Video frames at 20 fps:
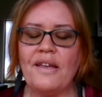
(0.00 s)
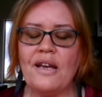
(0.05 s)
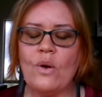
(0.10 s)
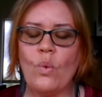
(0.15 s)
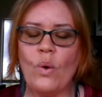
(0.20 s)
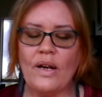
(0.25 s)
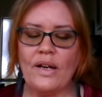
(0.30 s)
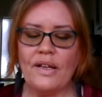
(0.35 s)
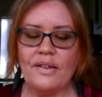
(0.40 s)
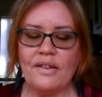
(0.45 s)
think
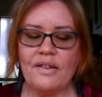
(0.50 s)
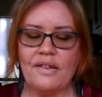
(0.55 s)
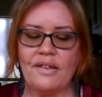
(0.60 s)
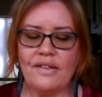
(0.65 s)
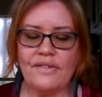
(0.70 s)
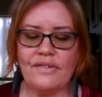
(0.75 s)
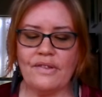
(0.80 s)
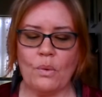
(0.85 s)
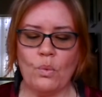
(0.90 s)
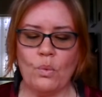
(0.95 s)
one of the
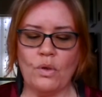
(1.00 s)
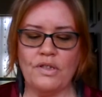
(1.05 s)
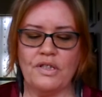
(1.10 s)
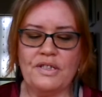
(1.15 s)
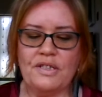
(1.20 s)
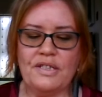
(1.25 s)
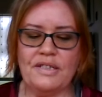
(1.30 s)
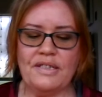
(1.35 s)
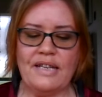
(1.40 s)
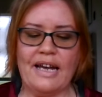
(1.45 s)
things I
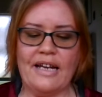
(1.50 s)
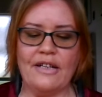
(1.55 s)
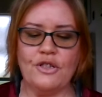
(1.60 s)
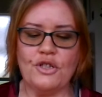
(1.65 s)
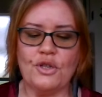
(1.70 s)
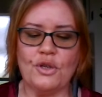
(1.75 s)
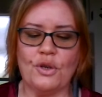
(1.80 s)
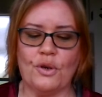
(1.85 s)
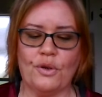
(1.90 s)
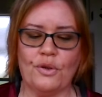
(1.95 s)
wanted to
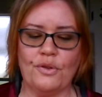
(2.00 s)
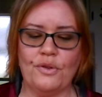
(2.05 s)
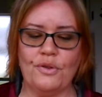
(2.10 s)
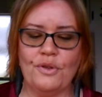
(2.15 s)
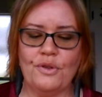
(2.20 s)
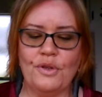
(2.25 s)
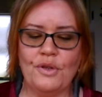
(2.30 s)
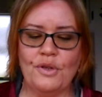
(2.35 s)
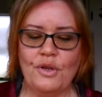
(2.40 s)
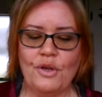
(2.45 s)
touch
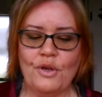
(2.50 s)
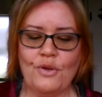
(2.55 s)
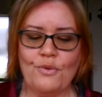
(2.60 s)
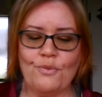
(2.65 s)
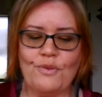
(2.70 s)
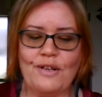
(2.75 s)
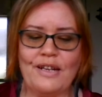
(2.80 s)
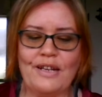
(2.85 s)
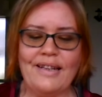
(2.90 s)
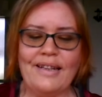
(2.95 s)
on
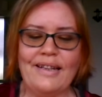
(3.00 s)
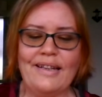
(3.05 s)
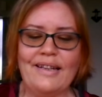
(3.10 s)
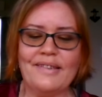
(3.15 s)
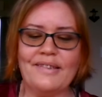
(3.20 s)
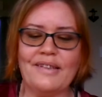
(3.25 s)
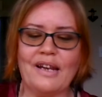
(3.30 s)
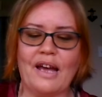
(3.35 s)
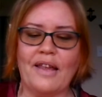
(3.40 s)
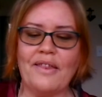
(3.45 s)
really
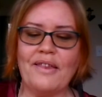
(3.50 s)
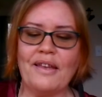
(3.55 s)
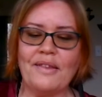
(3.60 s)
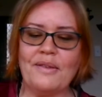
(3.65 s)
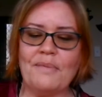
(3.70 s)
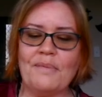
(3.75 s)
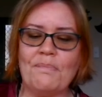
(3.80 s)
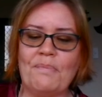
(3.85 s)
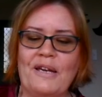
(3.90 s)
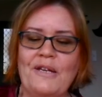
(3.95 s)
is, and I
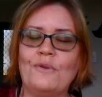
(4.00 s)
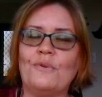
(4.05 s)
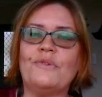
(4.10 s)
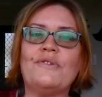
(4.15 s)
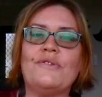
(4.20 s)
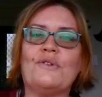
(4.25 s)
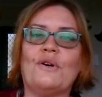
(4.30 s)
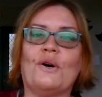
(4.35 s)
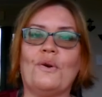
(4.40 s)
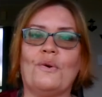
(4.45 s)
think the
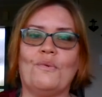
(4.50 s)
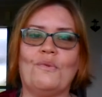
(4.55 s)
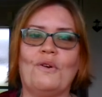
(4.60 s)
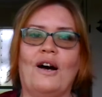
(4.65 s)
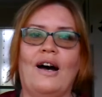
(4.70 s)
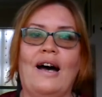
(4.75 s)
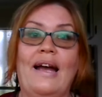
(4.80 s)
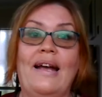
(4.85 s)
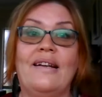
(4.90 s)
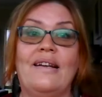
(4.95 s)
Beatles got it
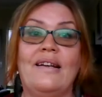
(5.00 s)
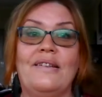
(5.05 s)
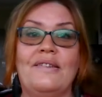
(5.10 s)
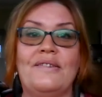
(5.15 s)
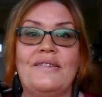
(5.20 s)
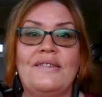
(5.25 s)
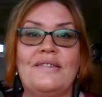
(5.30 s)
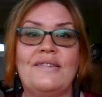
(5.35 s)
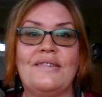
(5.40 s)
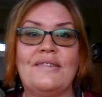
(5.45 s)
right,
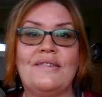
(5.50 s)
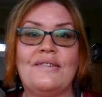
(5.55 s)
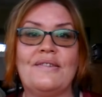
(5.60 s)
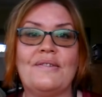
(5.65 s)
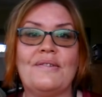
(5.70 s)
is